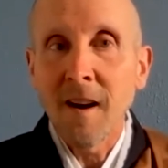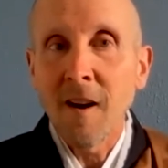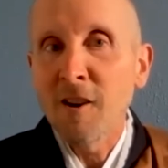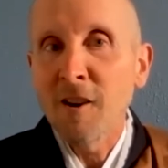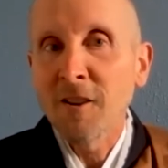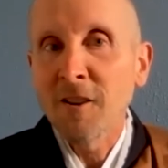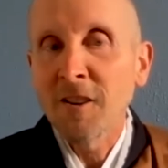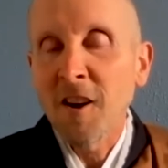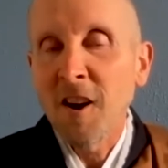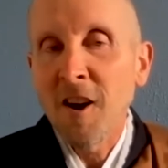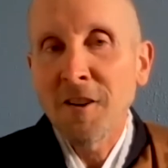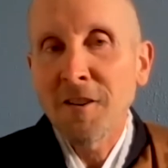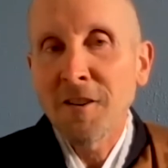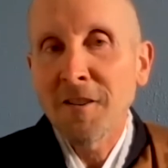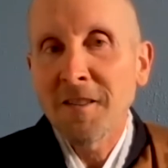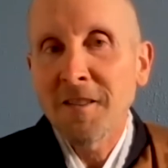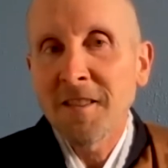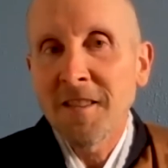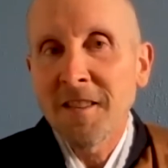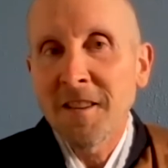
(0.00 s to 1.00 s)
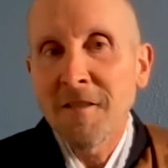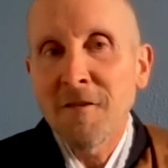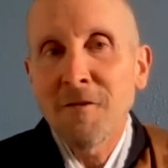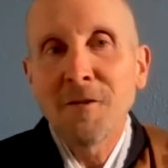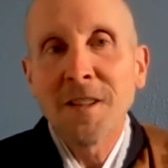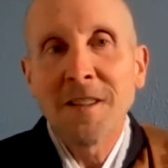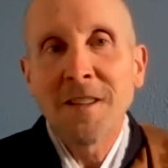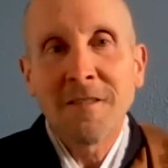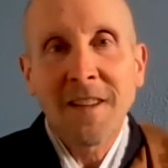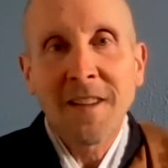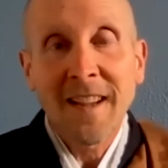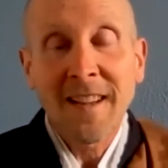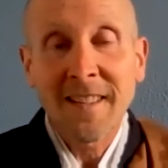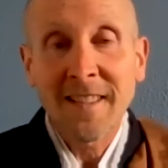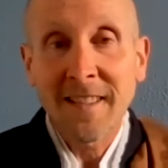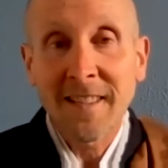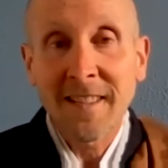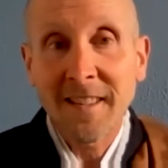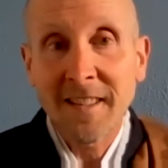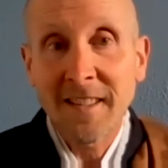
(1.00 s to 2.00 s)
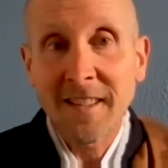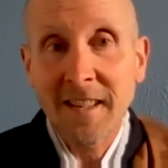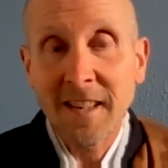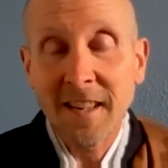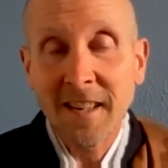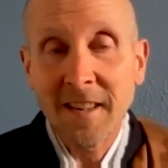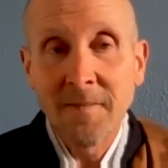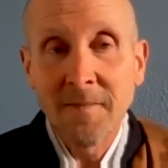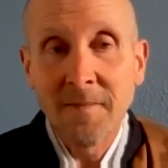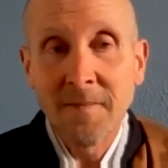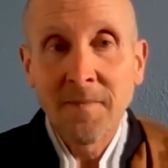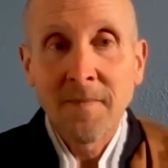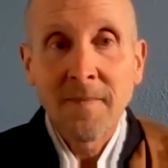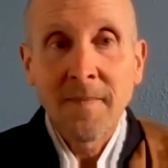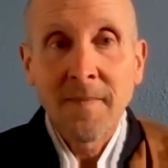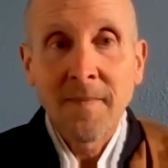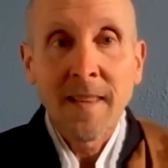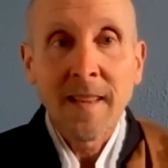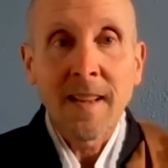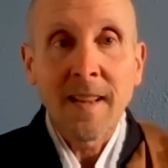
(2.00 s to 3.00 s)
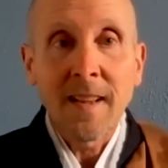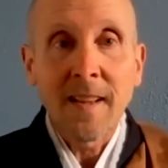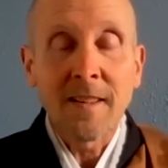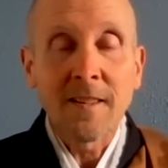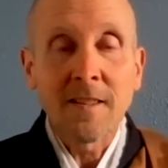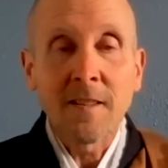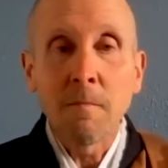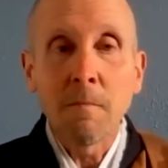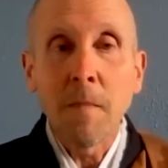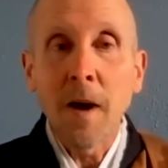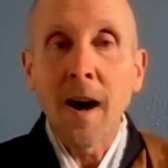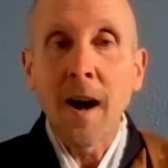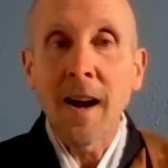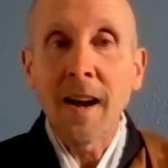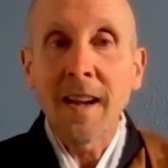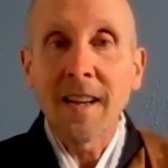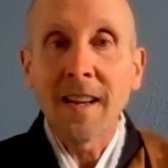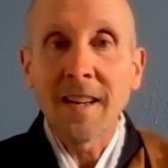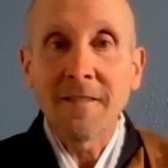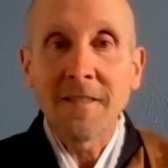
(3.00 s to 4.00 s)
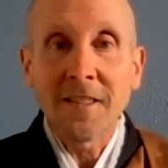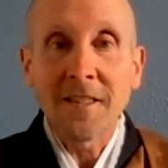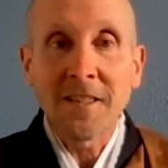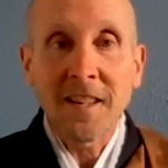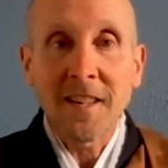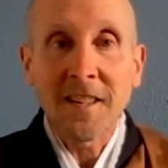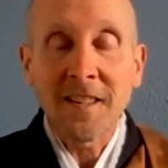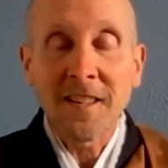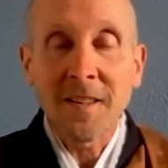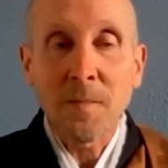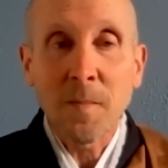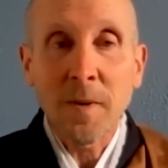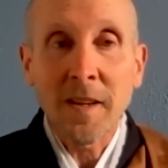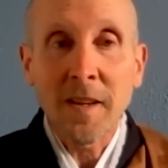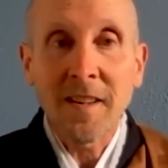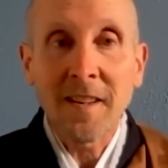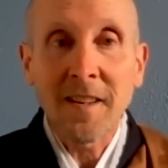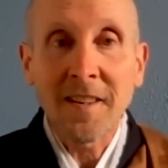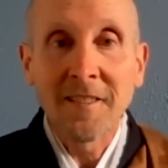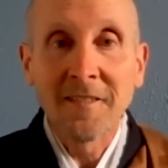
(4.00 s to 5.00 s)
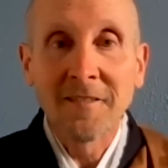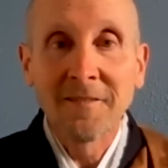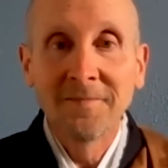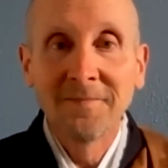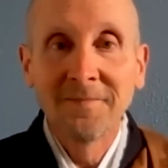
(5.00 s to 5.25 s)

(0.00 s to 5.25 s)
the only location that's needed is the mind of a sentient being.